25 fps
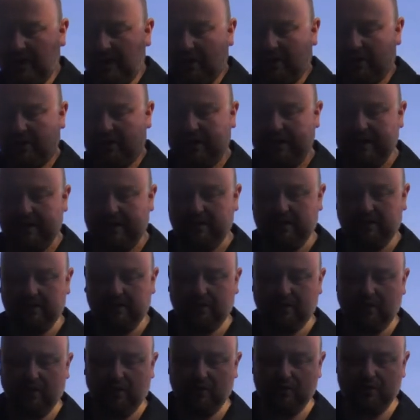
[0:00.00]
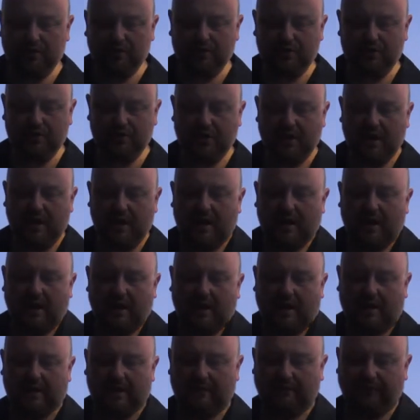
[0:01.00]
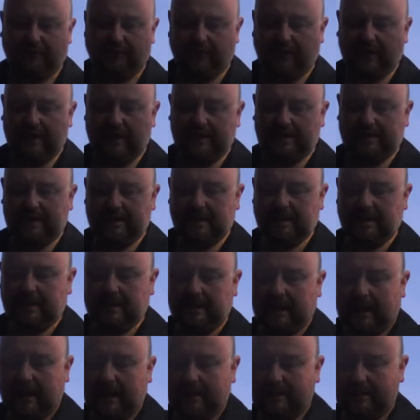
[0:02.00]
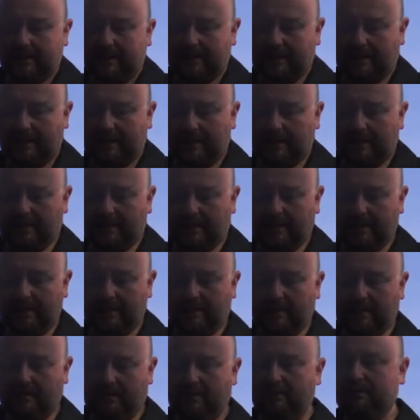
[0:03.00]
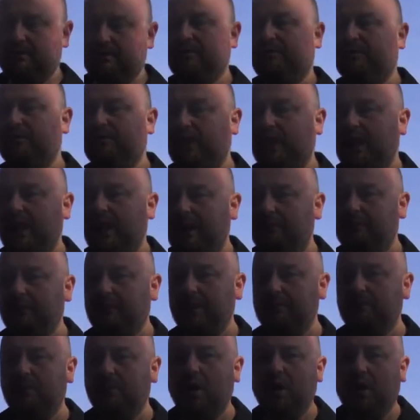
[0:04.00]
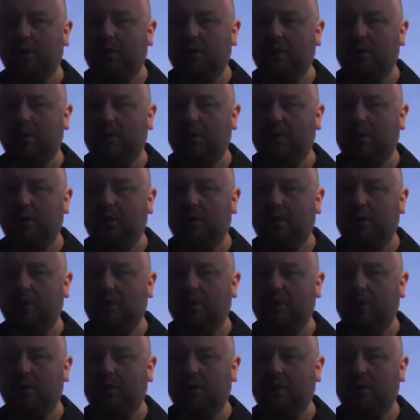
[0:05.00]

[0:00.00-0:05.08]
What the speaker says: green and lush, and a fleeting glance in the distance of the Emly Moor